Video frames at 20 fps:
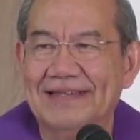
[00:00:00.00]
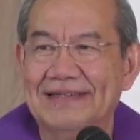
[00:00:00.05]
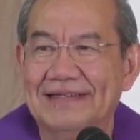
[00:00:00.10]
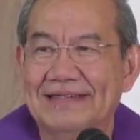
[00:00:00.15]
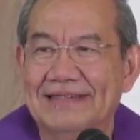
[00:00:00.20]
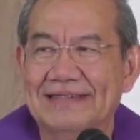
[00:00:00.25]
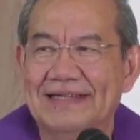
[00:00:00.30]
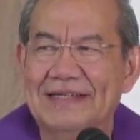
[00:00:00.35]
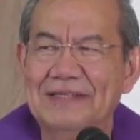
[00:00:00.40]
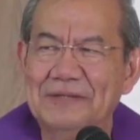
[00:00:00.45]

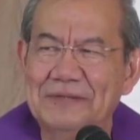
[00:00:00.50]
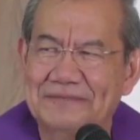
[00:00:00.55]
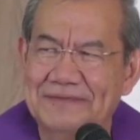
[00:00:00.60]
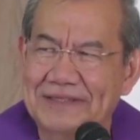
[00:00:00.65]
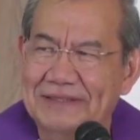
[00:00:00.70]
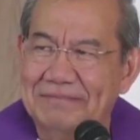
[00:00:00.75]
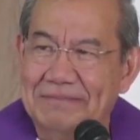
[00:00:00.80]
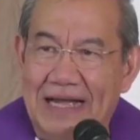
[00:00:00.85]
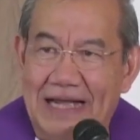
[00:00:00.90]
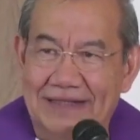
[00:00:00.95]
And you feel
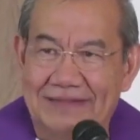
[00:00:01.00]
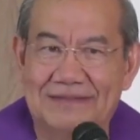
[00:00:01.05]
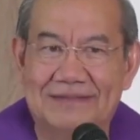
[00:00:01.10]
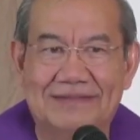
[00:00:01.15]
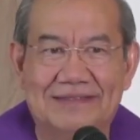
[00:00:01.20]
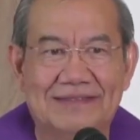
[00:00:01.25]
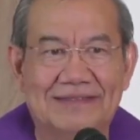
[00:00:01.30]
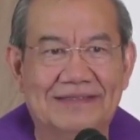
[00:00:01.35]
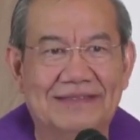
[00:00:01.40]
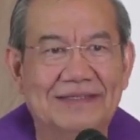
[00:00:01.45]
bad,
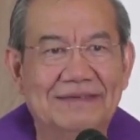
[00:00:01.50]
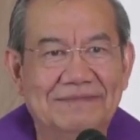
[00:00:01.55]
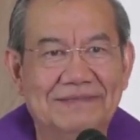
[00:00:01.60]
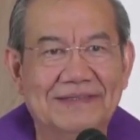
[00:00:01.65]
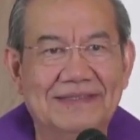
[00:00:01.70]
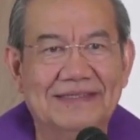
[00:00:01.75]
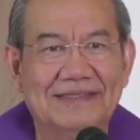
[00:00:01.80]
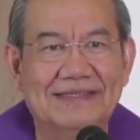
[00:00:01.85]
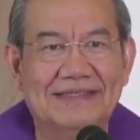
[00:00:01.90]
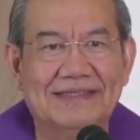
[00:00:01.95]

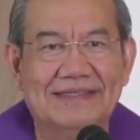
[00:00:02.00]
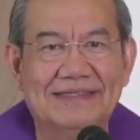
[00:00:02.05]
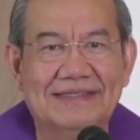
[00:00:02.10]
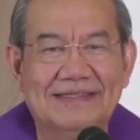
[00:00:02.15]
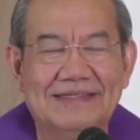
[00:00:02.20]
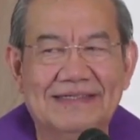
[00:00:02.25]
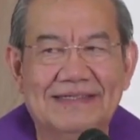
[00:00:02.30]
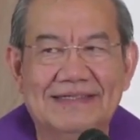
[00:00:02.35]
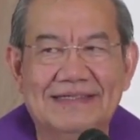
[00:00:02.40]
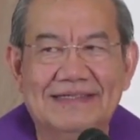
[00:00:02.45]
definitely.
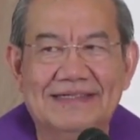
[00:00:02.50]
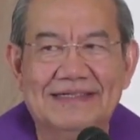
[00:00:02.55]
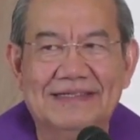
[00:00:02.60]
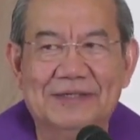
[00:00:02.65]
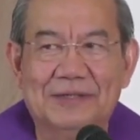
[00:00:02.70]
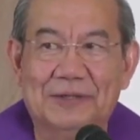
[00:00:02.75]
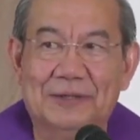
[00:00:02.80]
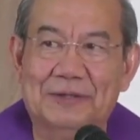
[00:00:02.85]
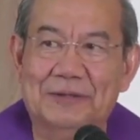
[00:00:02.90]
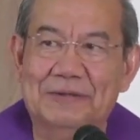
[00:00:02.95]

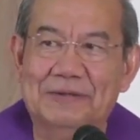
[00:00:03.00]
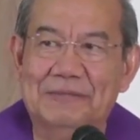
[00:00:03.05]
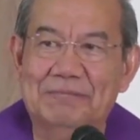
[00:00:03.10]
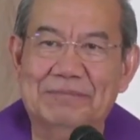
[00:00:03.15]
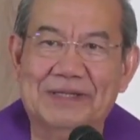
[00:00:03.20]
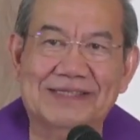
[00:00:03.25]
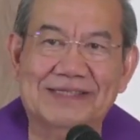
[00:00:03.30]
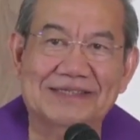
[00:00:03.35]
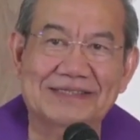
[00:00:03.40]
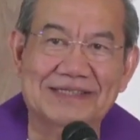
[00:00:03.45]
Oh,
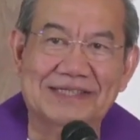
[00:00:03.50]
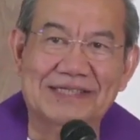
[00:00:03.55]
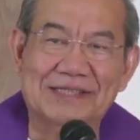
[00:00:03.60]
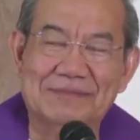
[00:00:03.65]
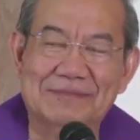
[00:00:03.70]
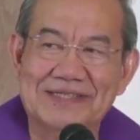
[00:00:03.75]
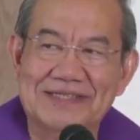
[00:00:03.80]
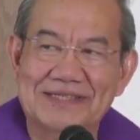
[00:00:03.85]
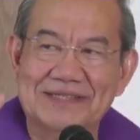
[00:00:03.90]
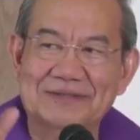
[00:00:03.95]
pagdating naman
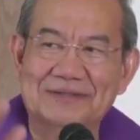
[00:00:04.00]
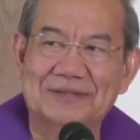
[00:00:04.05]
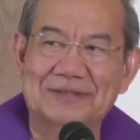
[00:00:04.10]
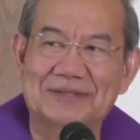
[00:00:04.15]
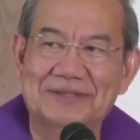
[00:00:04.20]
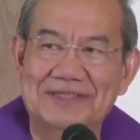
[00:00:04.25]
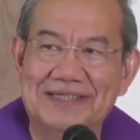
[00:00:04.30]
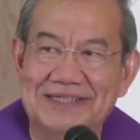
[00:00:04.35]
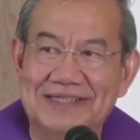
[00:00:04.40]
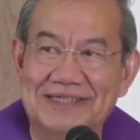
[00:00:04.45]
sa dulo,
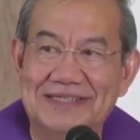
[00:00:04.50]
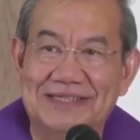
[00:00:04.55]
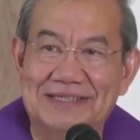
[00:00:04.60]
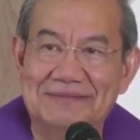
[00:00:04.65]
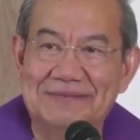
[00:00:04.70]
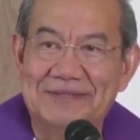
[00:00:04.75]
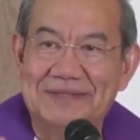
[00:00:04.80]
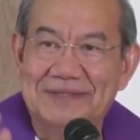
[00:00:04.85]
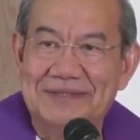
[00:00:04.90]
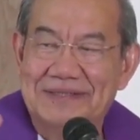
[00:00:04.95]
nakita
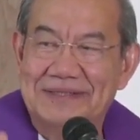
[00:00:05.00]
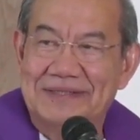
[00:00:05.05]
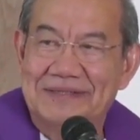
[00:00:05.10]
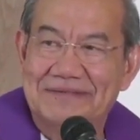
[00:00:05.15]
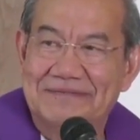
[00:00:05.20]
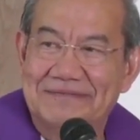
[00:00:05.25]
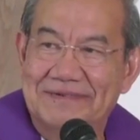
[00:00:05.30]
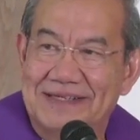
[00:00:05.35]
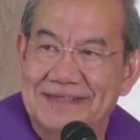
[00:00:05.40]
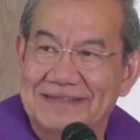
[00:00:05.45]
mo,
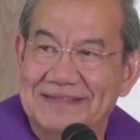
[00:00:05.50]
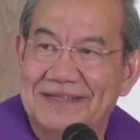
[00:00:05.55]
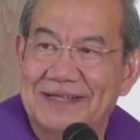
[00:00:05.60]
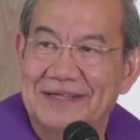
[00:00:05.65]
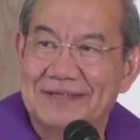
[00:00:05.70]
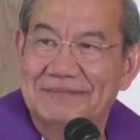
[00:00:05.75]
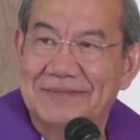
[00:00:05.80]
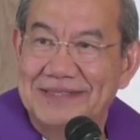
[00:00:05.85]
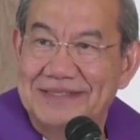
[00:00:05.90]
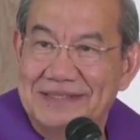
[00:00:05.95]
flagged down
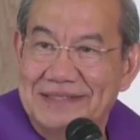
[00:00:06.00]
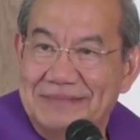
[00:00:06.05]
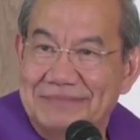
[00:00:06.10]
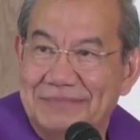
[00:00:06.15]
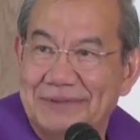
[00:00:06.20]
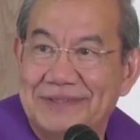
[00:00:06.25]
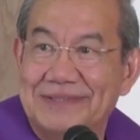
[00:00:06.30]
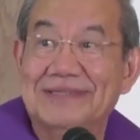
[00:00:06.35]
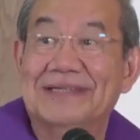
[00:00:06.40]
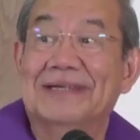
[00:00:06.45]
by the
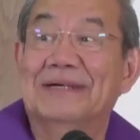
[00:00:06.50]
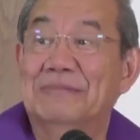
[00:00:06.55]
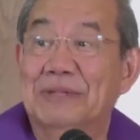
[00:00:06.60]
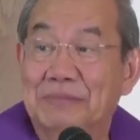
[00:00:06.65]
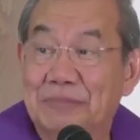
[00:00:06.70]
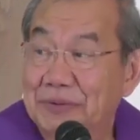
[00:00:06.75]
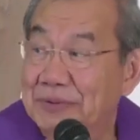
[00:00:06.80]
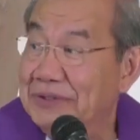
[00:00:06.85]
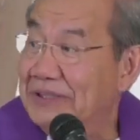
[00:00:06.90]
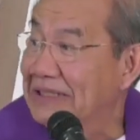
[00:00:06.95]
police. Oh,
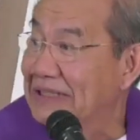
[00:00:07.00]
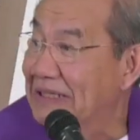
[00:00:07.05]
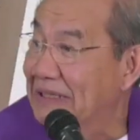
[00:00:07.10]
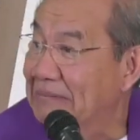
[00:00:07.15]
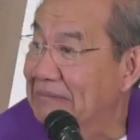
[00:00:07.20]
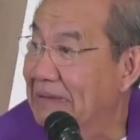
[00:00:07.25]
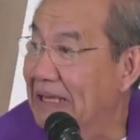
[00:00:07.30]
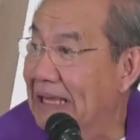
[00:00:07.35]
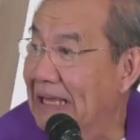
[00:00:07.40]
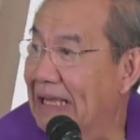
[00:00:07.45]
mabuti nga,
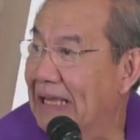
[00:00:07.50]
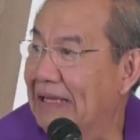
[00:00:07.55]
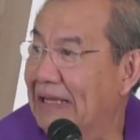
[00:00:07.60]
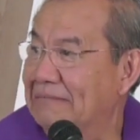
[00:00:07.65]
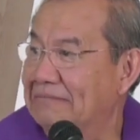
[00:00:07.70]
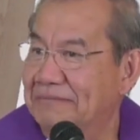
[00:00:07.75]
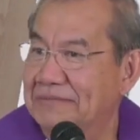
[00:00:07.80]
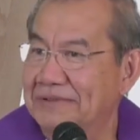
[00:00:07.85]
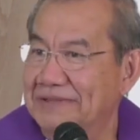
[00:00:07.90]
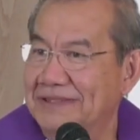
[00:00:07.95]
be,
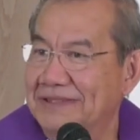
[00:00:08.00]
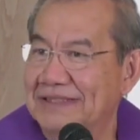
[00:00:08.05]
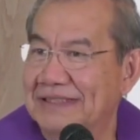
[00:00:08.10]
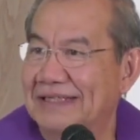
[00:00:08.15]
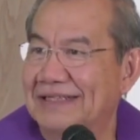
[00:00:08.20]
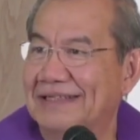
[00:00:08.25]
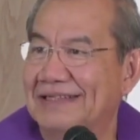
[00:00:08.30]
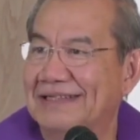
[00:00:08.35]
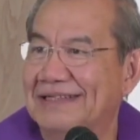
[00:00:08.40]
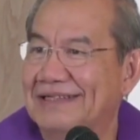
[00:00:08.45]
buti nga.
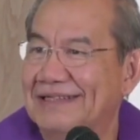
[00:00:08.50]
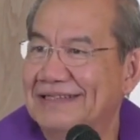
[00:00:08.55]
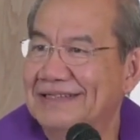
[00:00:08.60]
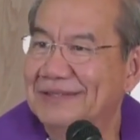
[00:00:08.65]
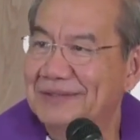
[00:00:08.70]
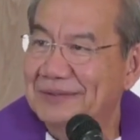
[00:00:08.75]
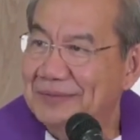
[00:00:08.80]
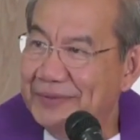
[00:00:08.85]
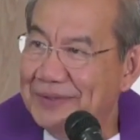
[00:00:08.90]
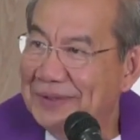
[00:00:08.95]
So
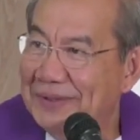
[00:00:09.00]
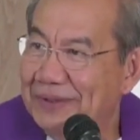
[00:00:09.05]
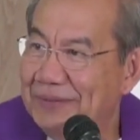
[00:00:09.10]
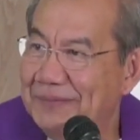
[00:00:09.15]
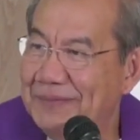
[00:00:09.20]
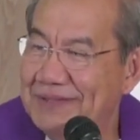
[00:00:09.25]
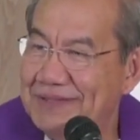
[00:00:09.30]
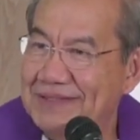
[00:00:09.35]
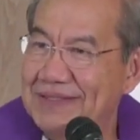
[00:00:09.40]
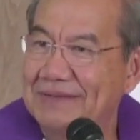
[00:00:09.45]
we always
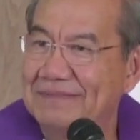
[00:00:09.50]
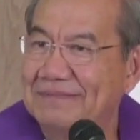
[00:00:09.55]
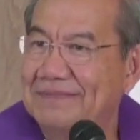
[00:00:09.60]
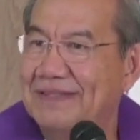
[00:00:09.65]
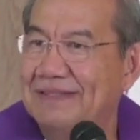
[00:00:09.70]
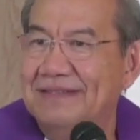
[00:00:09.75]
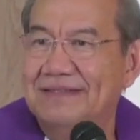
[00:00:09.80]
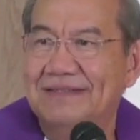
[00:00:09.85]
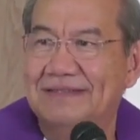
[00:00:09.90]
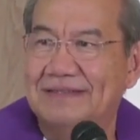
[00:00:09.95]
have
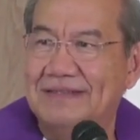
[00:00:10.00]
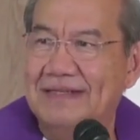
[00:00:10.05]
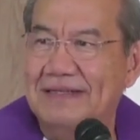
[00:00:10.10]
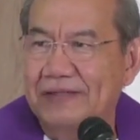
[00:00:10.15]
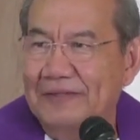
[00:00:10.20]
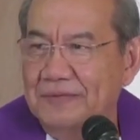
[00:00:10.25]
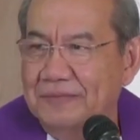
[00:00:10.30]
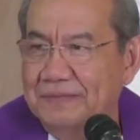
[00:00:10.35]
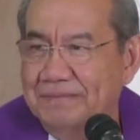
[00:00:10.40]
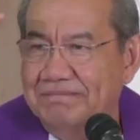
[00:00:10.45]
that
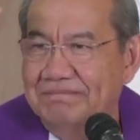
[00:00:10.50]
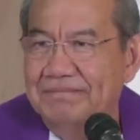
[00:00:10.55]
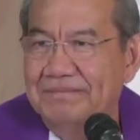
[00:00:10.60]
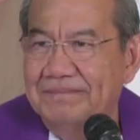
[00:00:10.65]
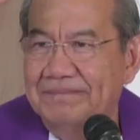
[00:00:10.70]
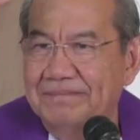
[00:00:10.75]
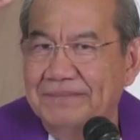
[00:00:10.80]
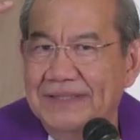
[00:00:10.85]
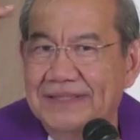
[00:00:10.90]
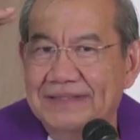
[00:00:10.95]
crowd
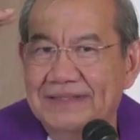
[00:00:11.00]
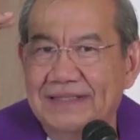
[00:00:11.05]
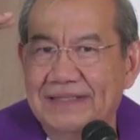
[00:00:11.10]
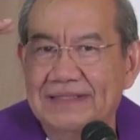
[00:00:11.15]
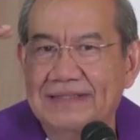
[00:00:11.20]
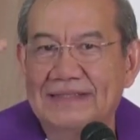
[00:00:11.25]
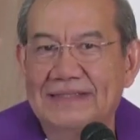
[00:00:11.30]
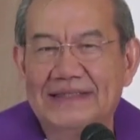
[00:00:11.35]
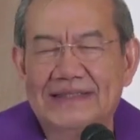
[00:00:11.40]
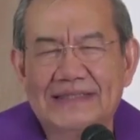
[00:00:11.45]

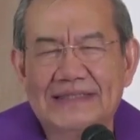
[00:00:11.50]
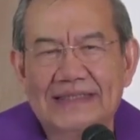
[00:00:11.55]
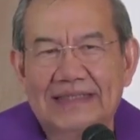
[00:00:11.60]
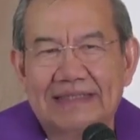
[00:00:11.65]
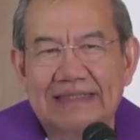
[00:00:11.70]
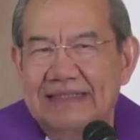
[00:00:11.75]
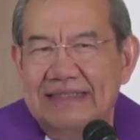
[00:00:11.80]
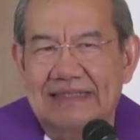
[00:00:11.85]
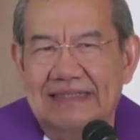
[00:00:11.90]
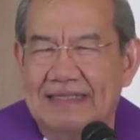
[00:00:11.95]
mentality,
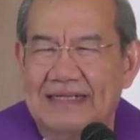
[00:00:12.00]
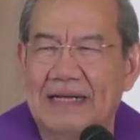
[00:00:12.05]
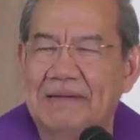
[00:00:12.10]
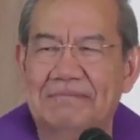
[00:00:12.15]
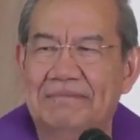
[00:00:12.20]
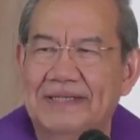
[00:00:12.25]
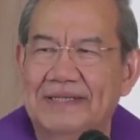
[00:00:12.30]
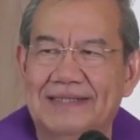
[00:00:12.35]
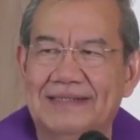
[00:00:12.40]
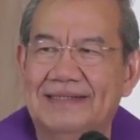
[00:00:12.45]
crab
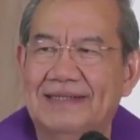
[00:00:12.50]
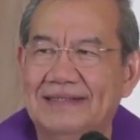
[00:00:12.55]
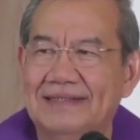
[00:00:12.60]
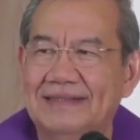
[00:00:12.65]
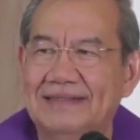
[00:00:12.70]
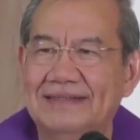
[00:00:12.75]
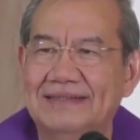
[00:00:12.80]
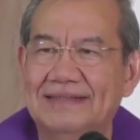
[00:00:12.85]
mentality.